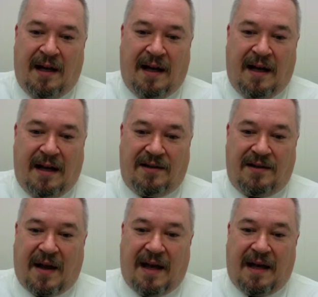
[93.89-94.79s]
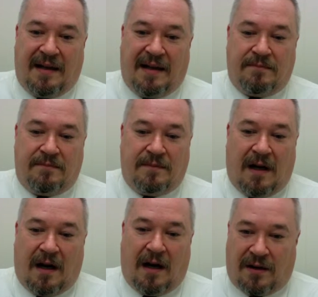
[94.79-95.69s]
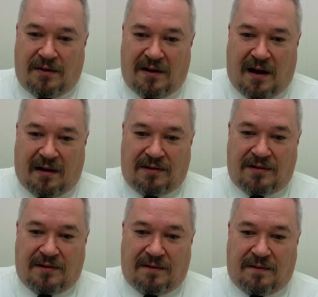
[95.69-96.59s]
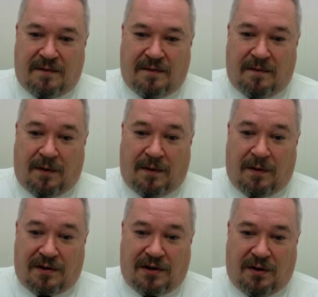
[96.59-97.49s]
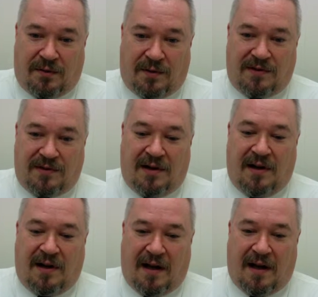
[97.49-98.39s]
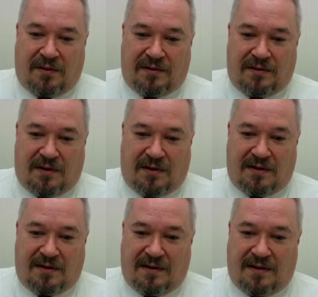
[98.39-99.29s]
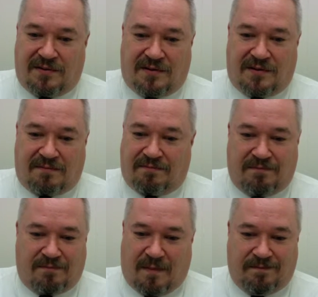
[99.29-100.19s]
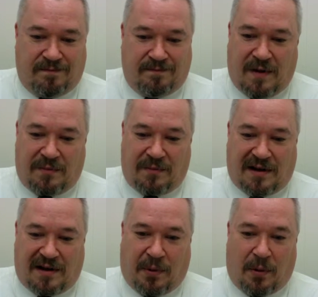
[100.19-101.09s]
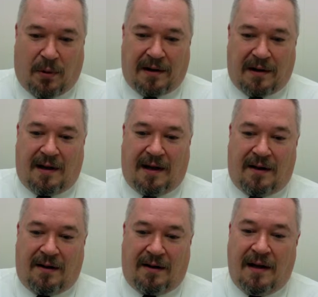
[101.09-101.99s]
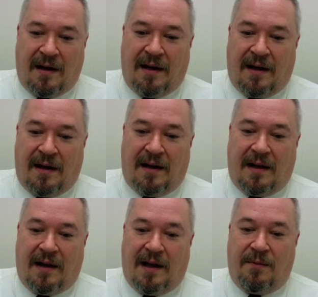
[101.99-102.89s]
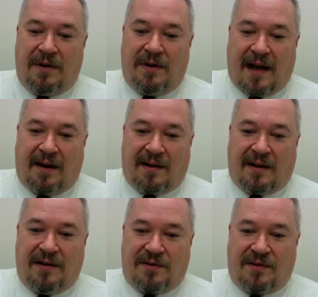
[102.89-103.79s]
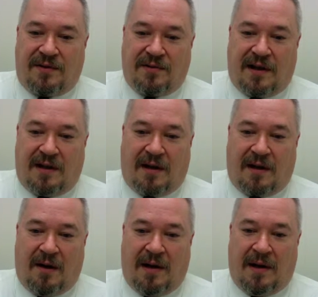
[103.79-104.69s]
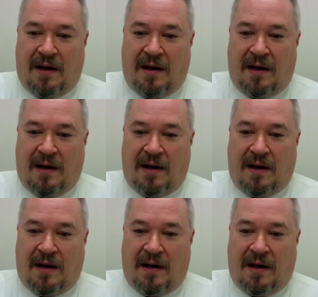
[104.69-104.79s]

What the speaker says: and he's paying $100 for the children's health insurance, and those are just numbers I just pulled out of the air, he would calculate his gross income